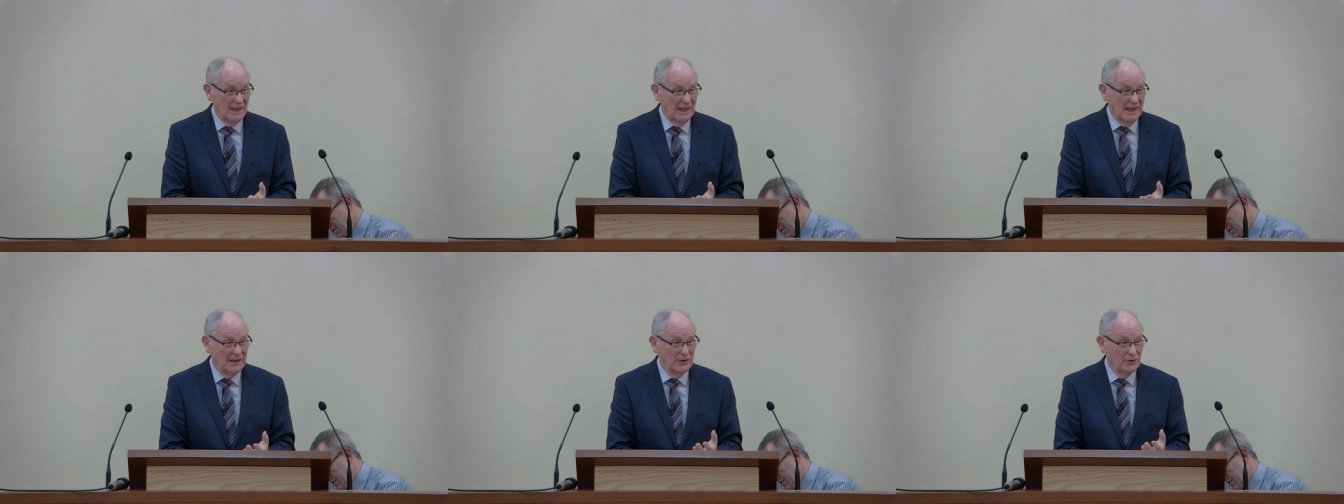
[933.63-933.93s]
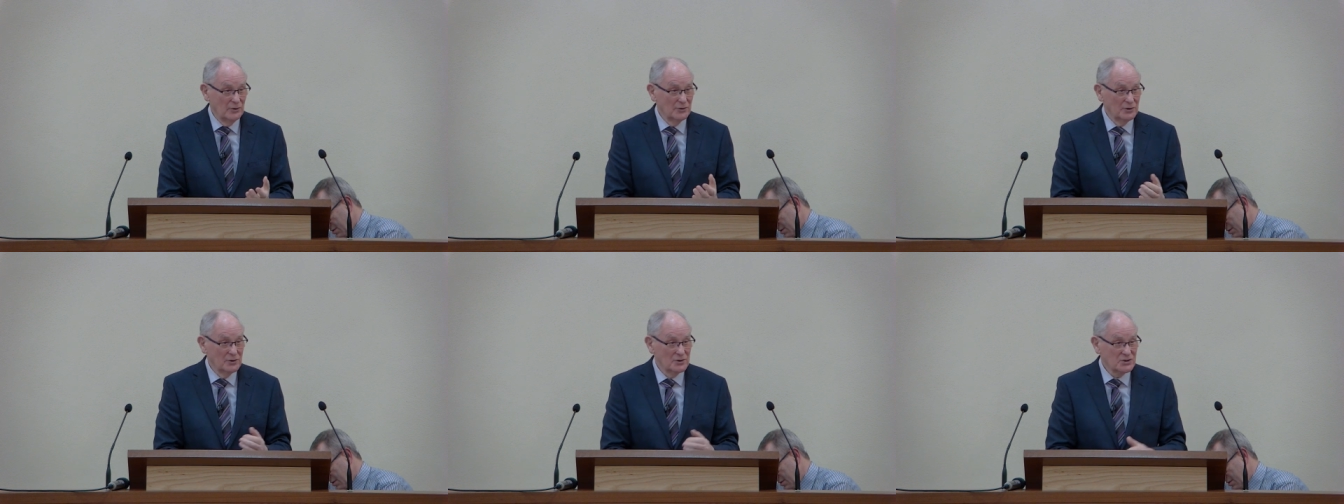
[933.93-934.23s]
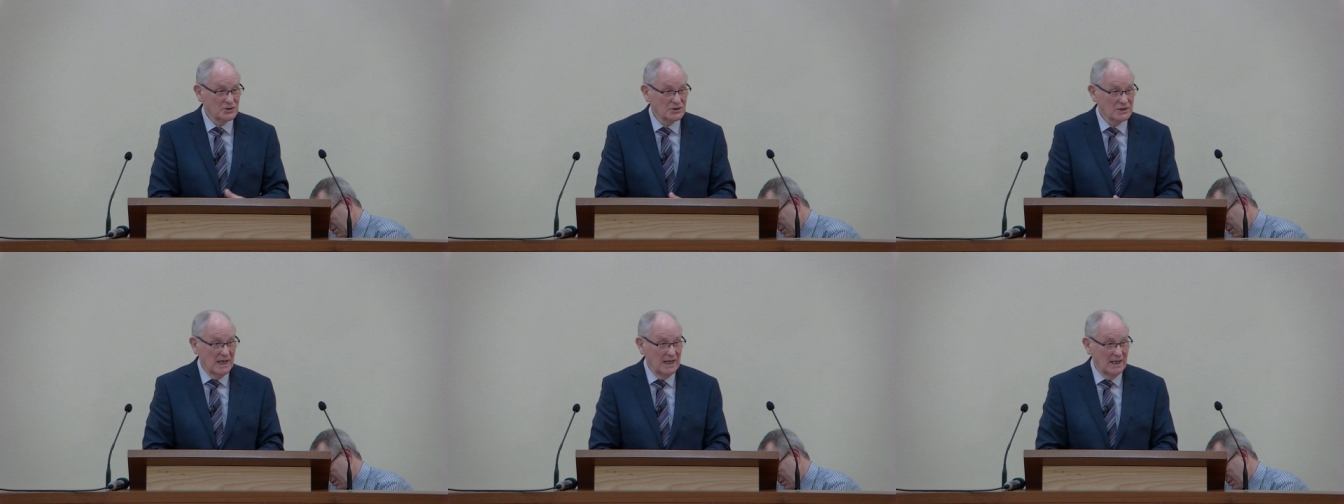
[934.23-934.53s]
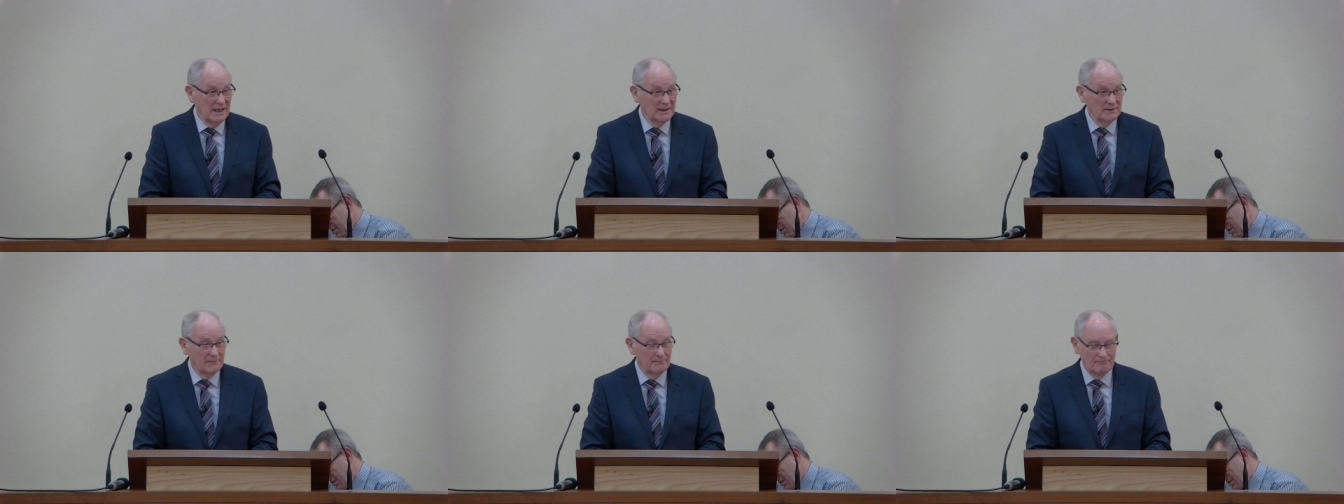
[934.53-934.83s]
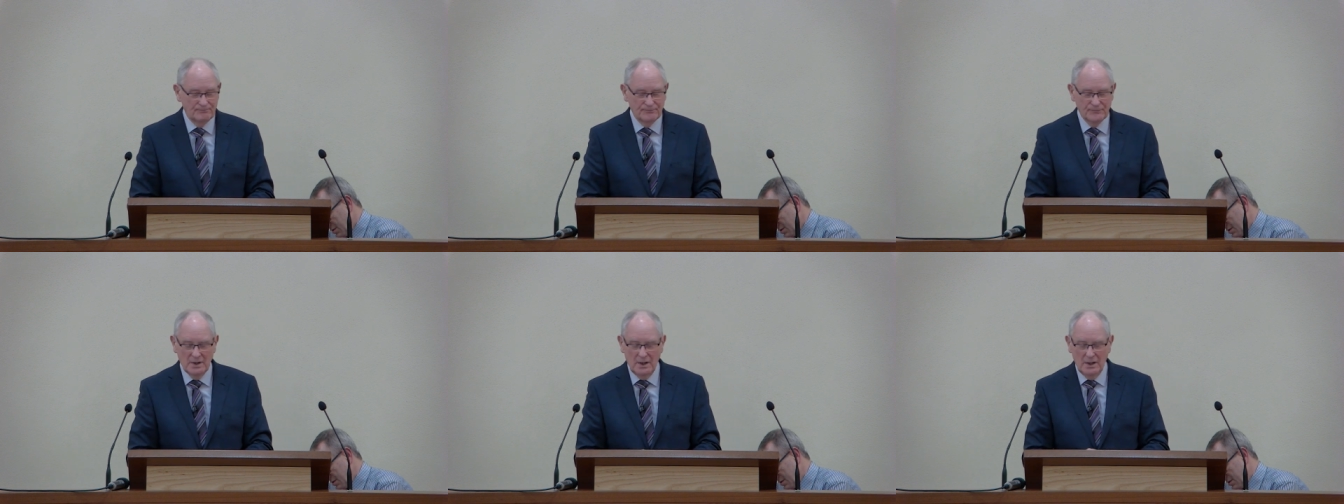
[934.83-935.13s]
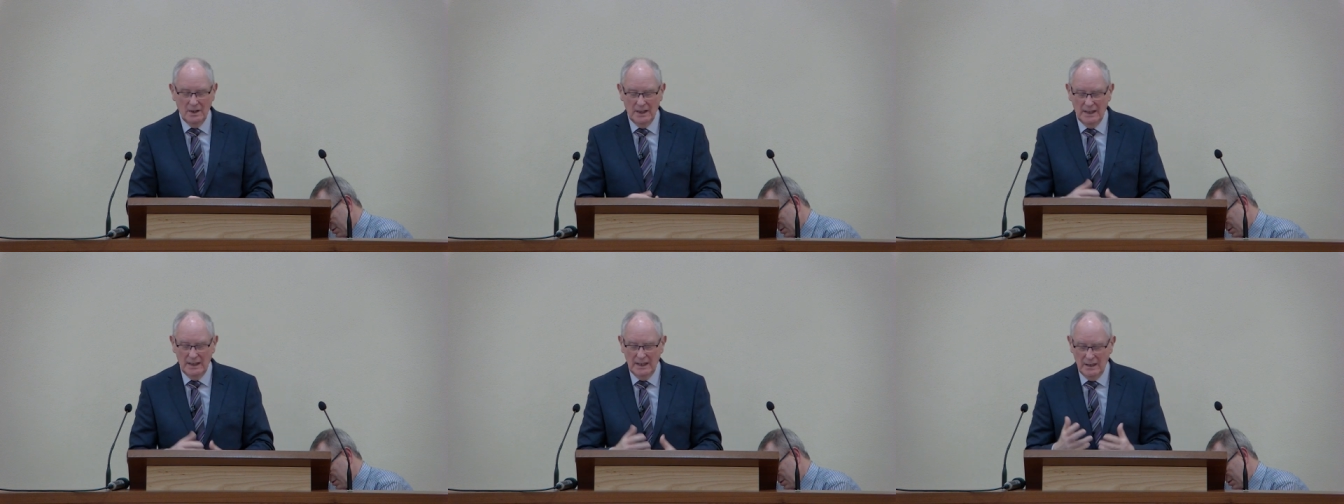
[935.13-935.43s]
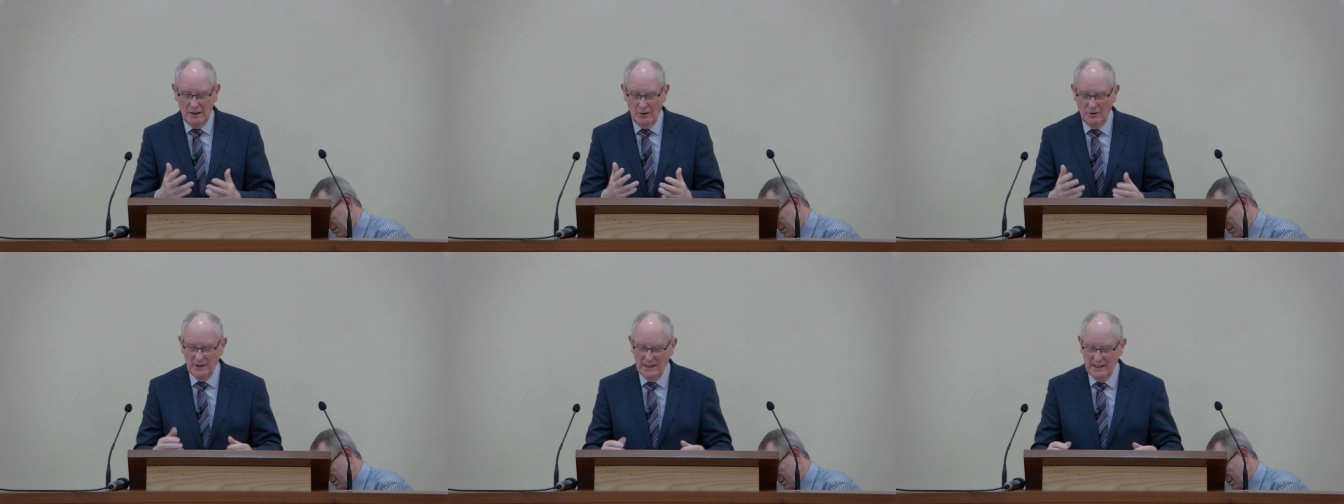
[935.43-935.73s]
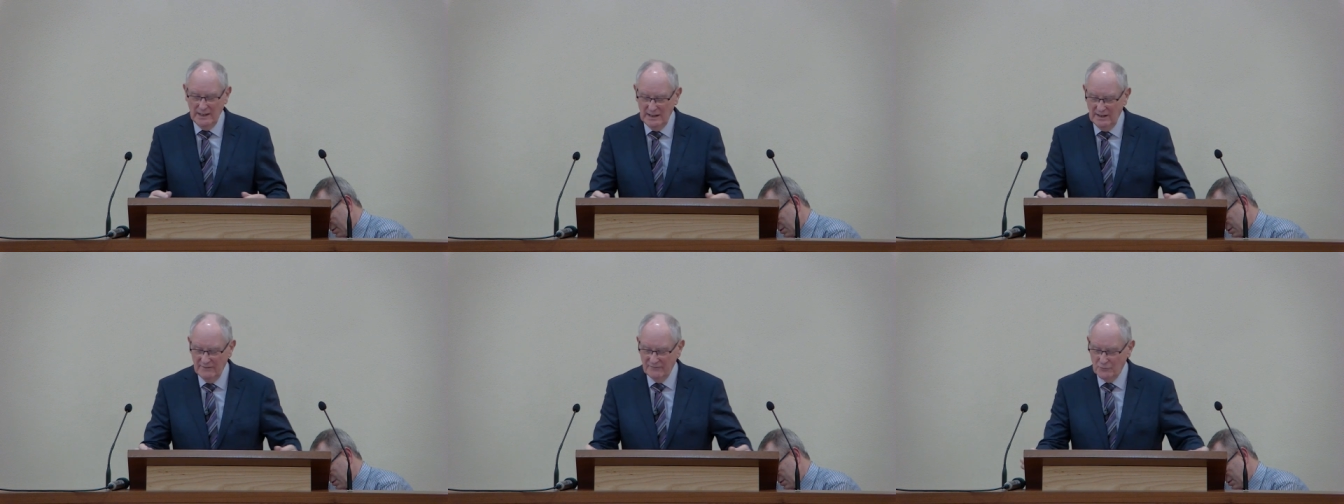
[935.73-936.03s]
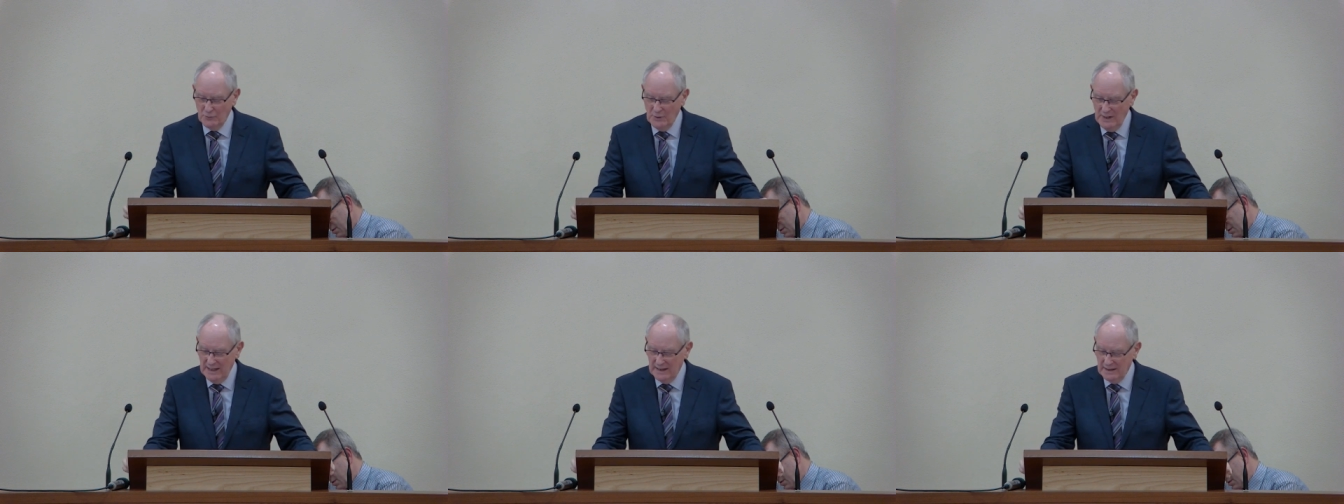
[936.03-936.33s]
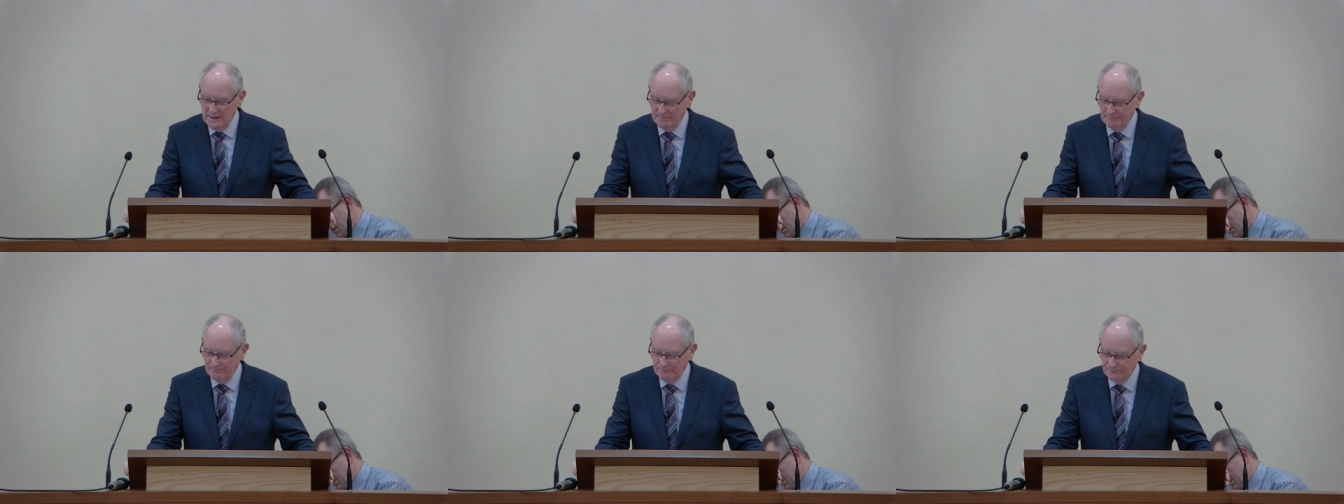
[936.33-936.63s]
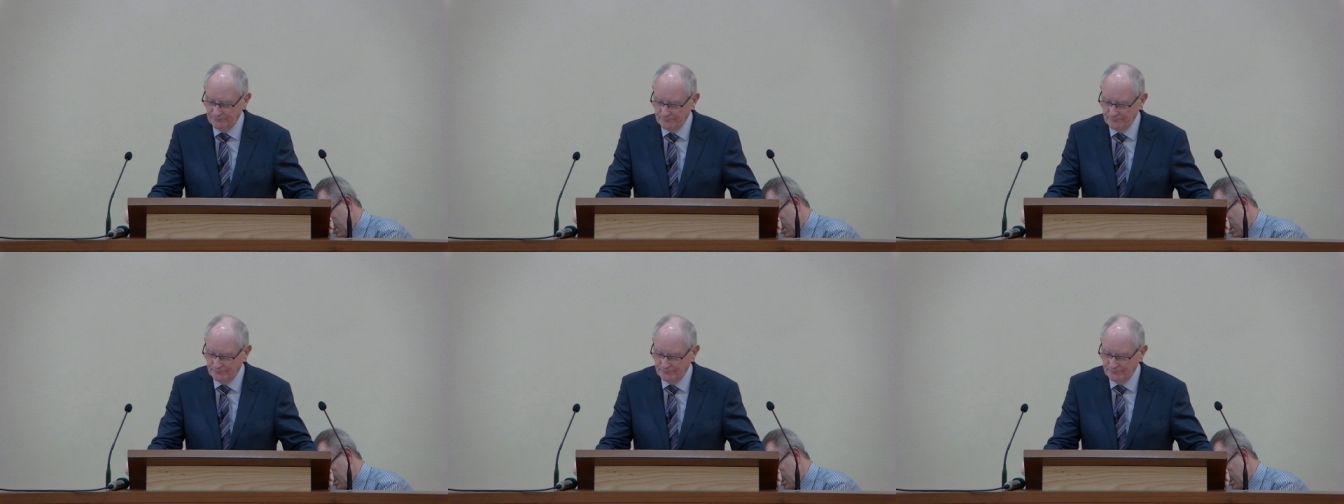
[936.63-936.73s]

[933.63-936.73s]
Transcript: I understand uh, or I have read